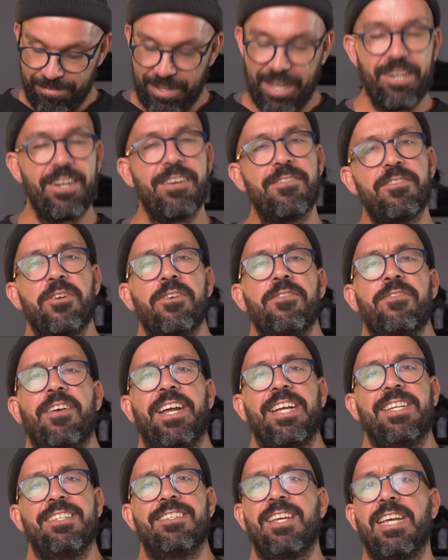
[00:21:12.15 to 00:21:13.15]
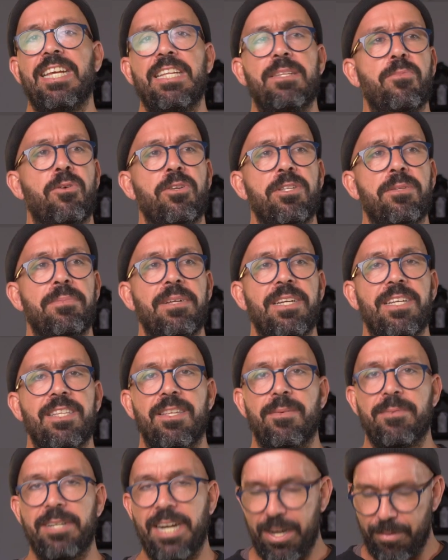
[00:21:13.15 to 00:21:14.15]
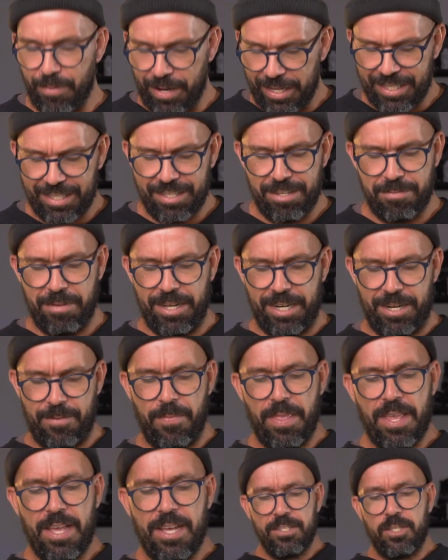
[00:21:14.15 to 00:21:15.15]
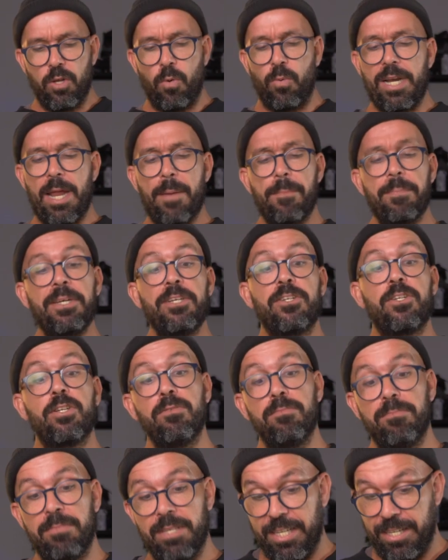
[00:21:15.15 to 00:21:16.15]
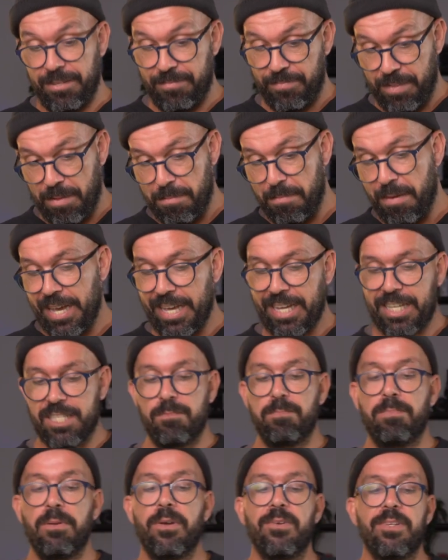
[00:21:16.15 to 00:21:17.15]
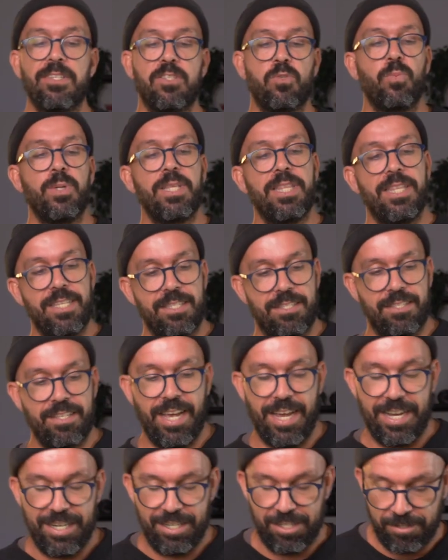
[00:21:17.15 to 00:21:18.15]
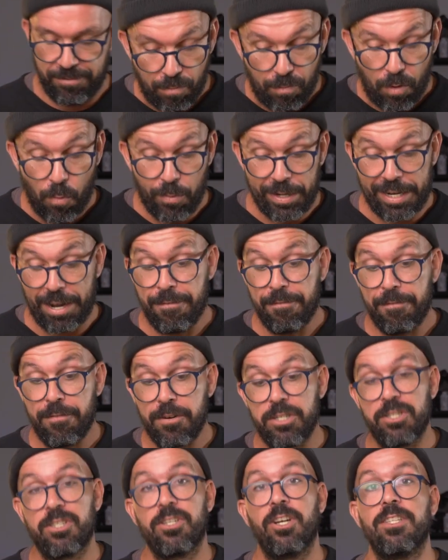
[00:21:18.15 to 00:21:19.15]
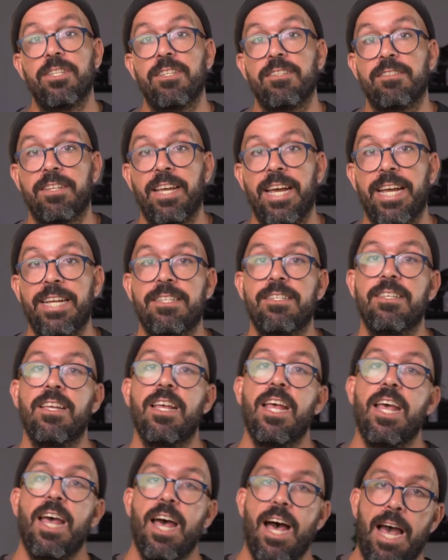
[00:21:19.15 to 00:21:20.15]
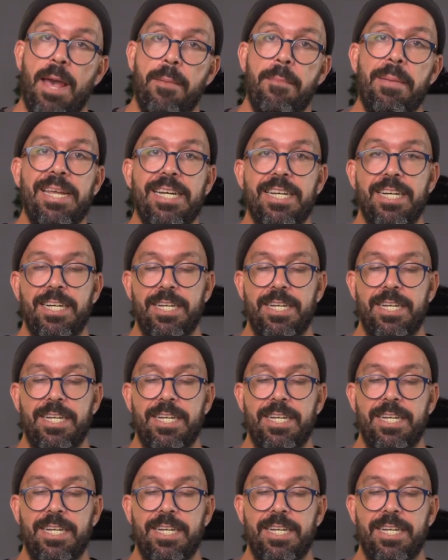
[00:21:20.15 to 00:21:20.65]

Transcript: I don't even know if I can say heat moldability, but anyway, it doesn't matter. So what happened to me, my experience with this skate, when I first got the skates, I made an